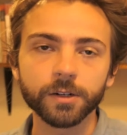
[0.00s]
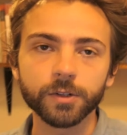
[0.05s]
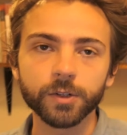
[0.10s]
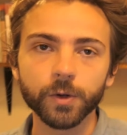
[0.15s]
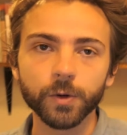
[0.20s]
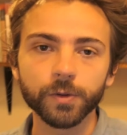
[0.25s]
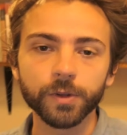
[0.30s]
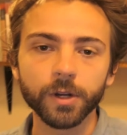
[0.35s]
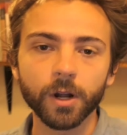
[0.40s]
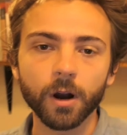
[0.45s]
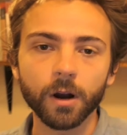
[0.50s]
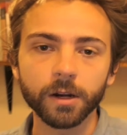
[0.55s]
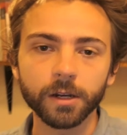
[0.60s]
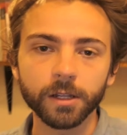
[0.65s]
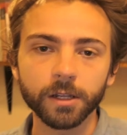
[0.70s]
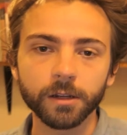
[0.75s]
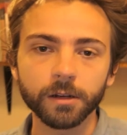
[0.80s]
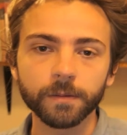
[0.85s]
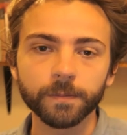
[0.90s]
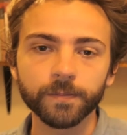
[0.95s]
told The
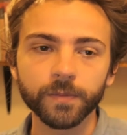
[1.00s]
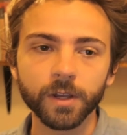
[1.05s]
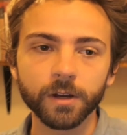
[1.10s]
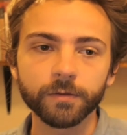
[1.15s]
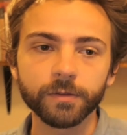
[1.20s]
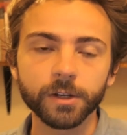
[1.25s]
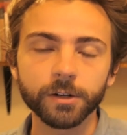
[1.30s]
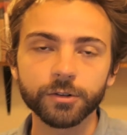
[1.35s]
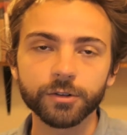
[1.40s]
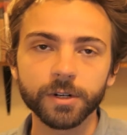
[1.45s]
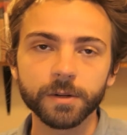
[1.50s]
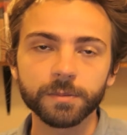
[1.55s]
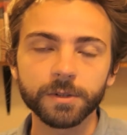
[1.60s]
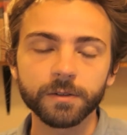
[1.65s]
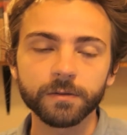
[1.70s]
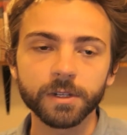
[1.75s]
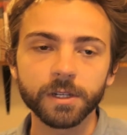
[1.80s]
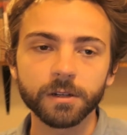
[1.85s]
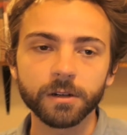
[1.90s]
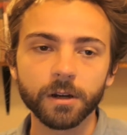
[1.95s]
Guardian of their trip to
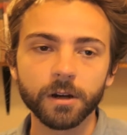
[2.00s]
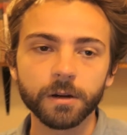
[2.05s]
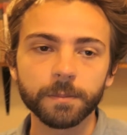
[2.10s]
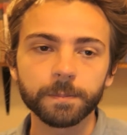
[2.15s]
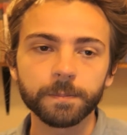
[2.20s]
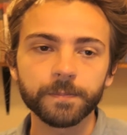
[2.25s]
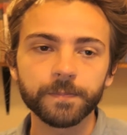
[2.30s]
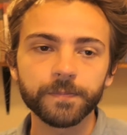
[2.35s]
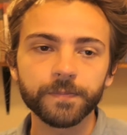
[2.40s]
Vietnam,